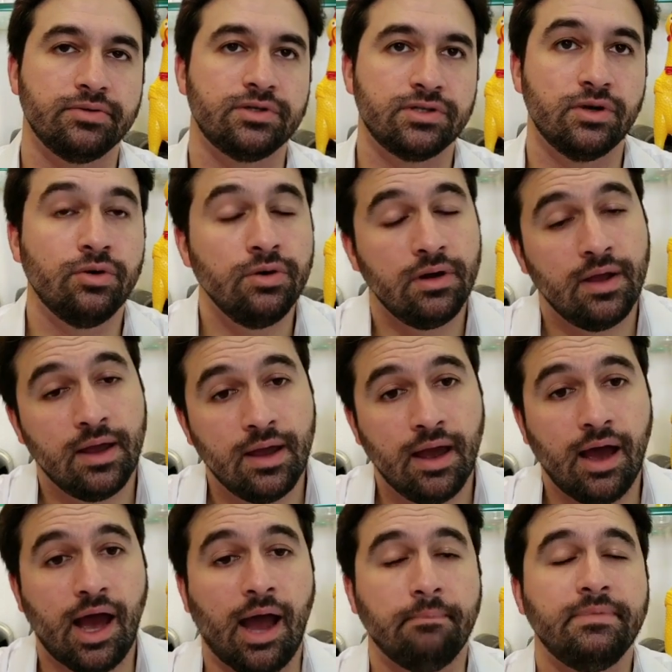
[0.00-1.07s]
So
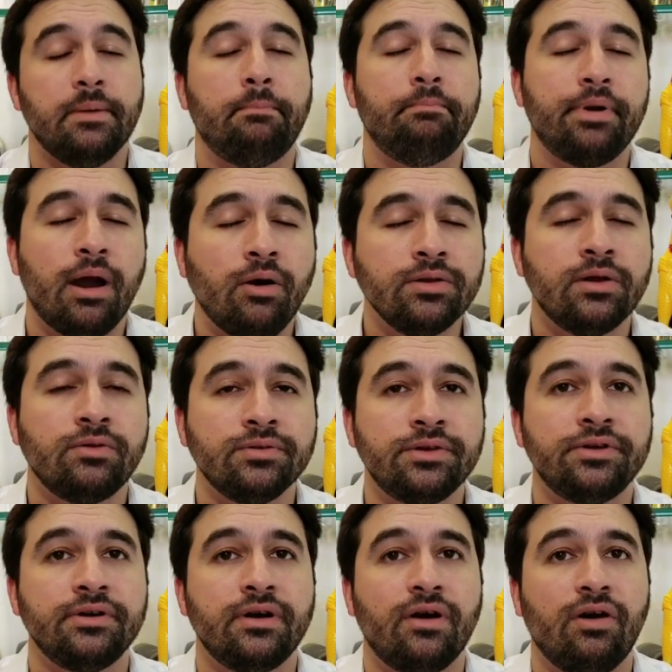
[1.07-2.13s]
I'm the proud
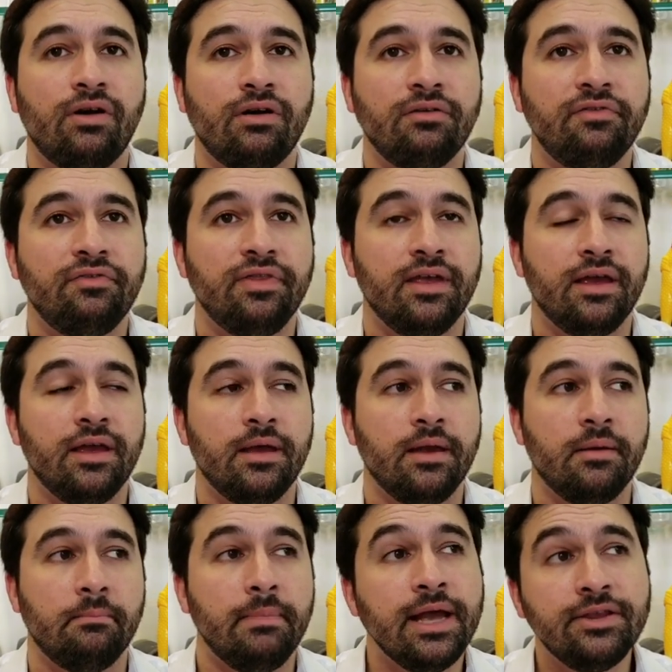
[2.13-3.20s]
owner of
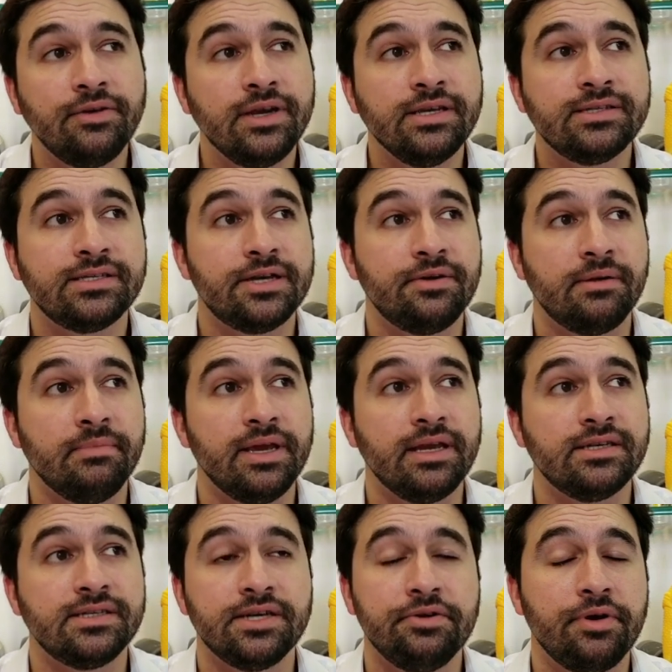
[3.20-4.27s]
the Mandolin Ceramik
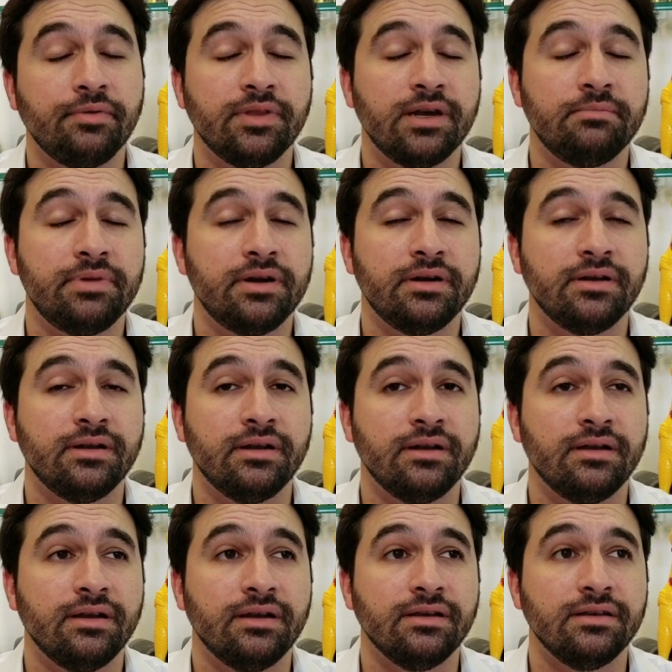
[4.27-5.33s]
serial number
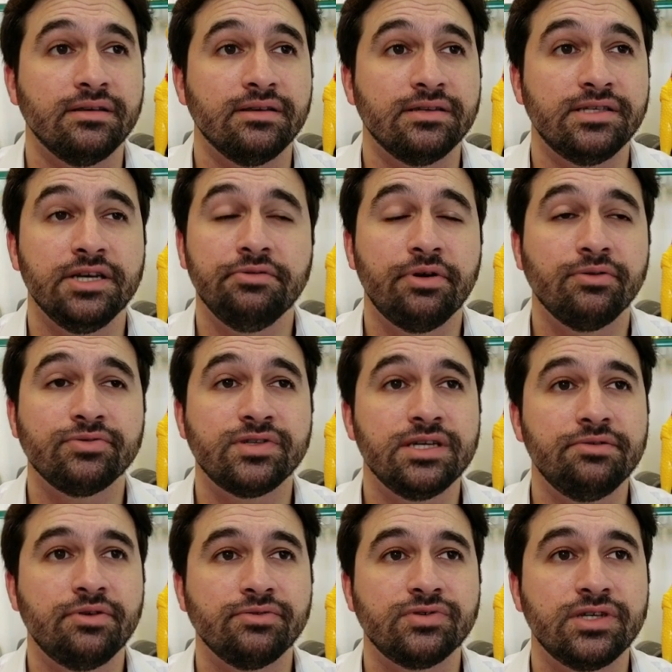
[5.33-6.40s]

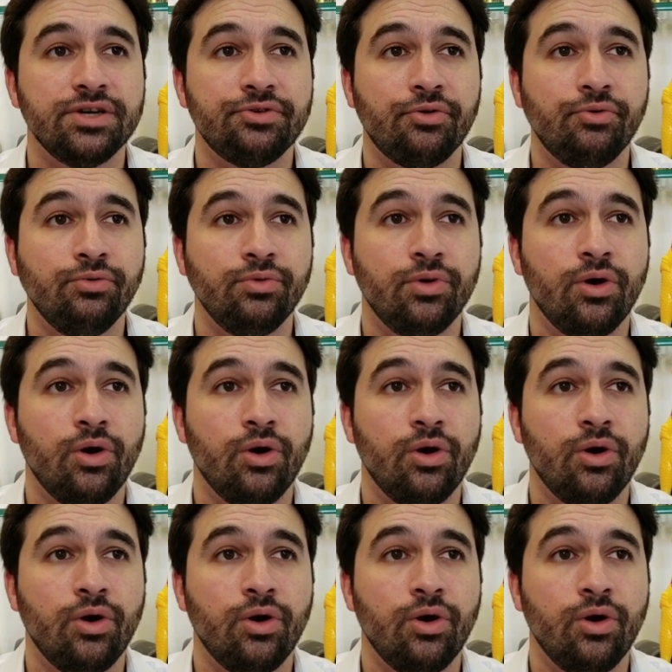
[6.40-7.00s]
0001.